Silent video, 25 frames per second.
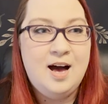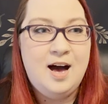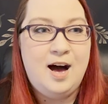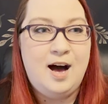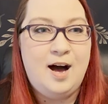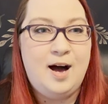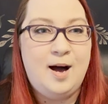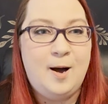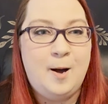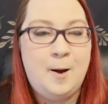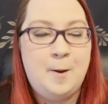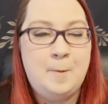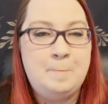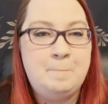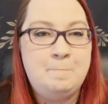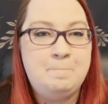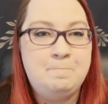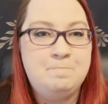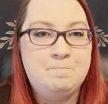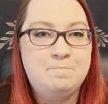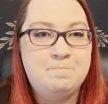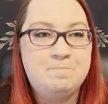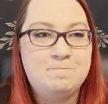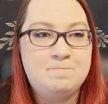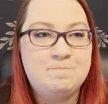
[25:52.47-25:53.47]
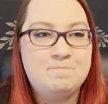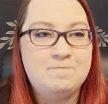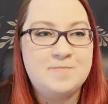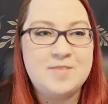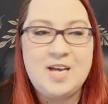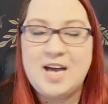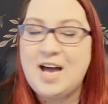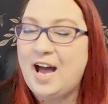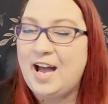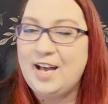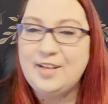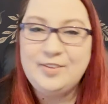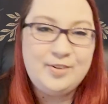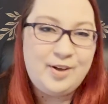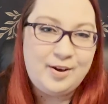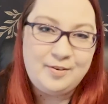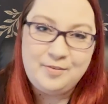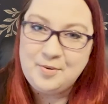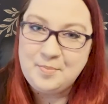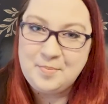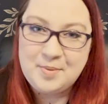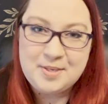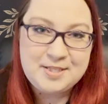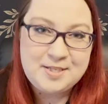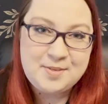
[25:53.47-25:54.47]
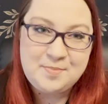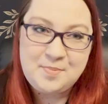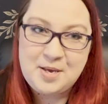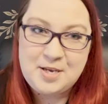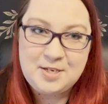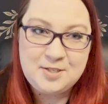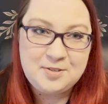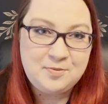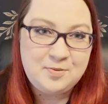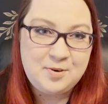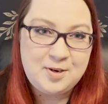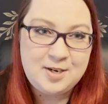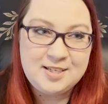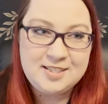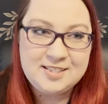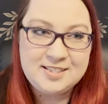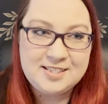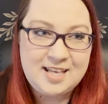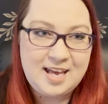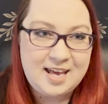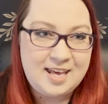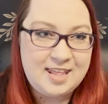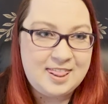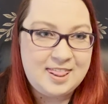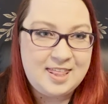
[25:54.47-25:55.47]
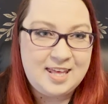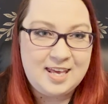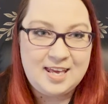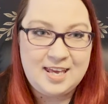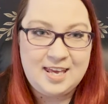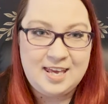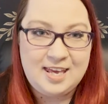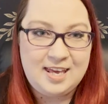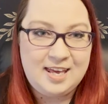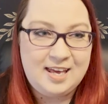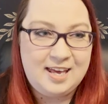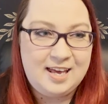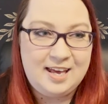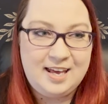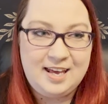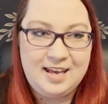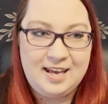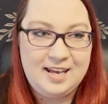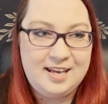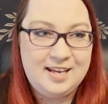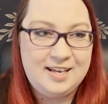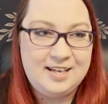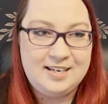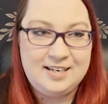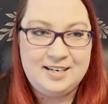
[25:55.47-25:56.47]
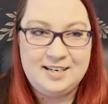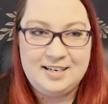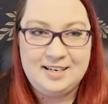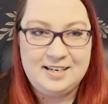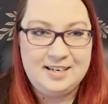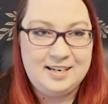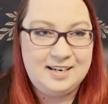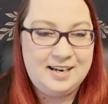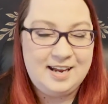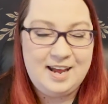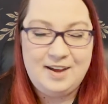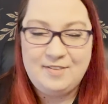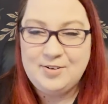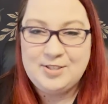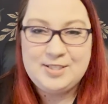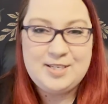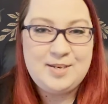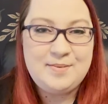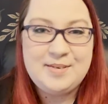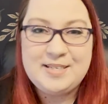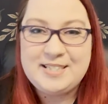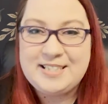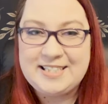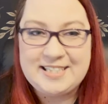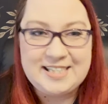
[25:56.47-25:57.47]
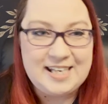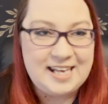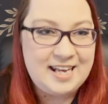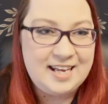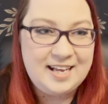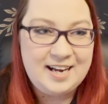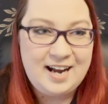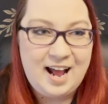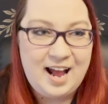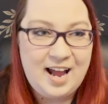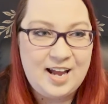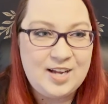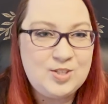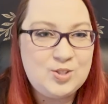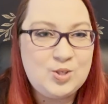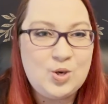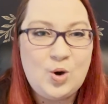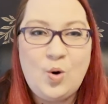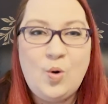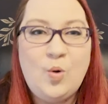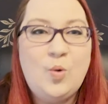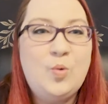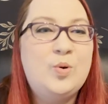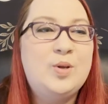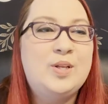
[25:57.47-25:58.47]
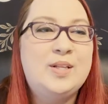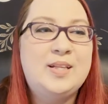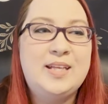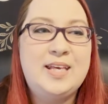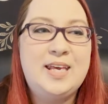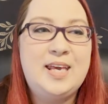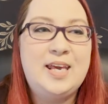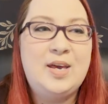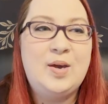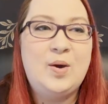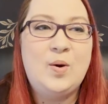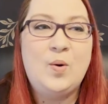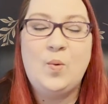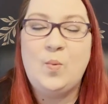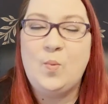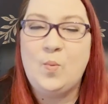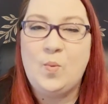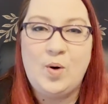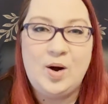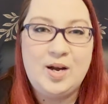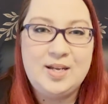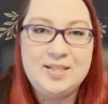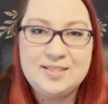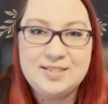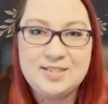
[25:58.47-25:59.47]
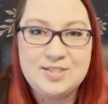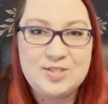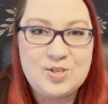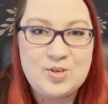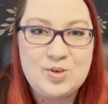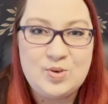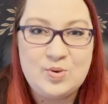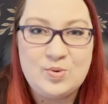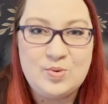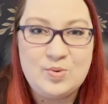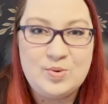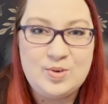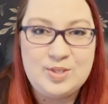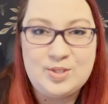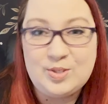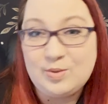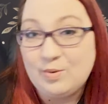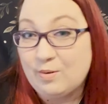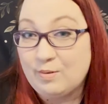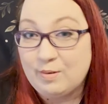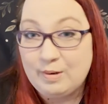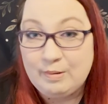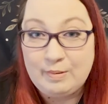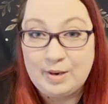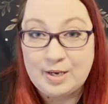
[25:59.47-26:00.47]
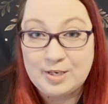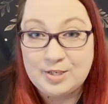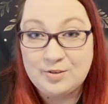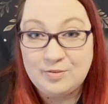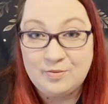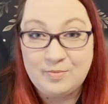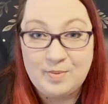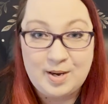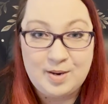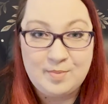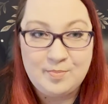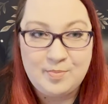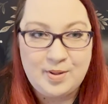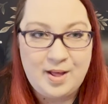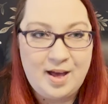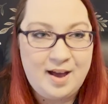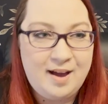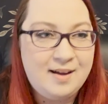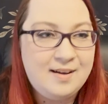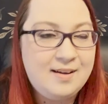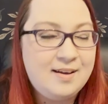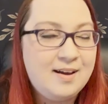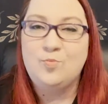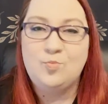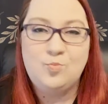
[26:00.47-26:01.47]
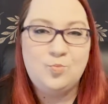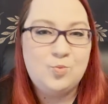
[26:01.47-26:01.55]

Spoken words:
I love him as the Page of Wands. I think every time I see it, I totally want to do a rewatch of Men in Black.